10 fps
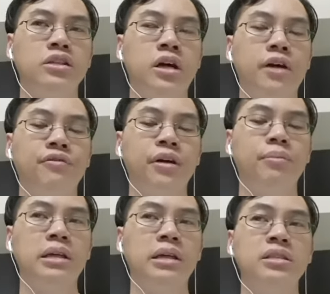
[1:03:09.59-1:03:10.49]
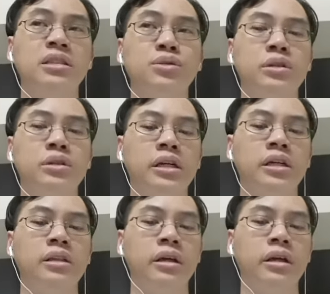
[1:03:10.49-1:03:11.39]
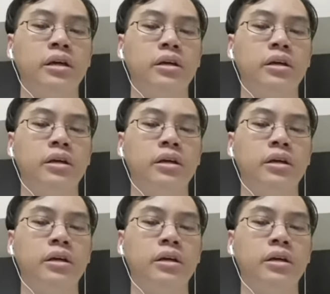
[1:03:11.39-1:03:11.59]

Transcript: covering bases which I think